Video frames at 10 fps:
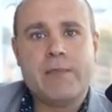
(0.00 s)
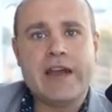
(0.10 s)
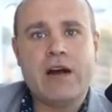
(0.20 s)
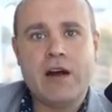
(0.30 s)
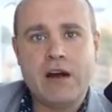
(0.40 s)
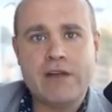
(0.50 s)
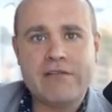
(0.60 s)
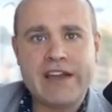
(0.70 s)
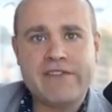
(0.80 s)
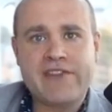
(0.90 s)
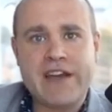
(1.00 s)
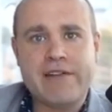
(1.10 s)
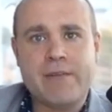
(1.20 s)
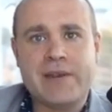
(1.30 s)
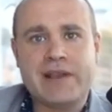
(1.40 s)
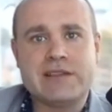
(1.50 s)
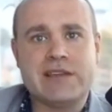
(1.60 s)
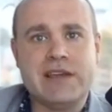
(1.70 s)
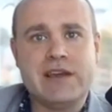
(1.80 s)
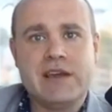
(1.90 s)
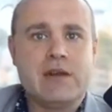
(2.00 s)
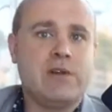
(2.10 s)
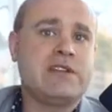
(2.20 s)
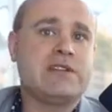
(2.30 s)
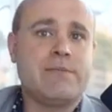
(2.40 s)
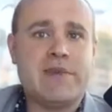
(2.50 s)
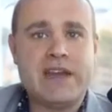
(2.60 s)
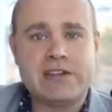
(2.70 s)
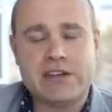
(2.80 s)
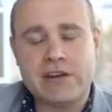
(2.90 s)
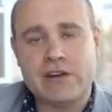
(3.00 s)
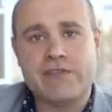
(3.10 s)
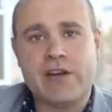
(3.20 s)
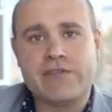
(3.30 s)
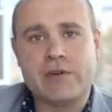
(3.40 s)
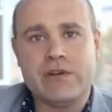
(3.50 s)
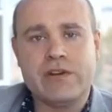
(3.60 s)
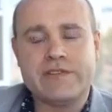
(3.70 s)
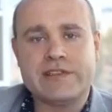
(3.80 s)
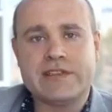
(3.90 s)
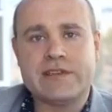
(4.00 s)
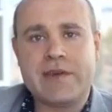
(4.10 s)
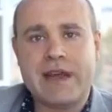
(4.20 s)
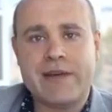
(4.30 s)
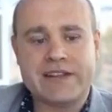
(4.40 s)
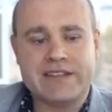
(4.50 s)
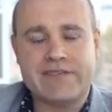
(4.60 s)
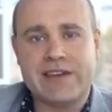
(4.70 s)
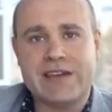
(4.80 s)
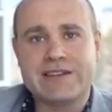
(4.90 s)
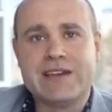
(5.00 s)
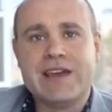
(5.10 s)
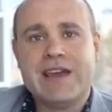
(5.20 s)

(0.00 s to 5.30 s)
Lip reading: My heart rate variability, which is a measure of your nervous system, how active it